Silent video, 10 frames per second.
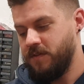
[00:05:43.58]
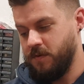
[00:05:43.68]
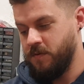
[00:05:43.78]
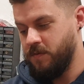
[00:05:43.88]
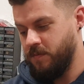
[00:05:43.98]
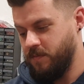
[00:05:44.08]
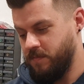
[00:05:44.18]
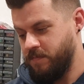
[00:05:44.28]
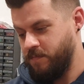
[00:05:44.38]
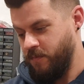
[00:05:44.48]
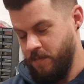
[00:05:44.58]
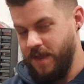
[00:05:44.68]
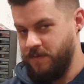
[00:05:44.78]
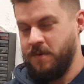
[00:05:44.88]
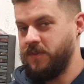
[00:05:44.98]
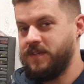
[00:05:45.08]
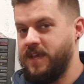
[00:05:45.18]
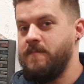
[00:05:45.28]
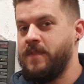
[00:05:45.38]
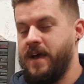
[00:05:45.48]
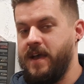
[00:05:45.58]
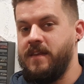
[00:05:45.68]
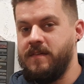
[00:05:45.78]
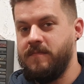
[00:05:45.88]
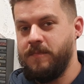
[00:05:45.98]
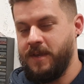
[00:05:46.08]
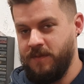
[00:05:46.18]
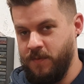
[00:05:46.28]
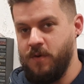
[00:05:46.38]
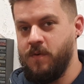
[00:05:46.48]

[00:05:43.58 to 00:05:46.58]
So we may as well just keep that in, because we know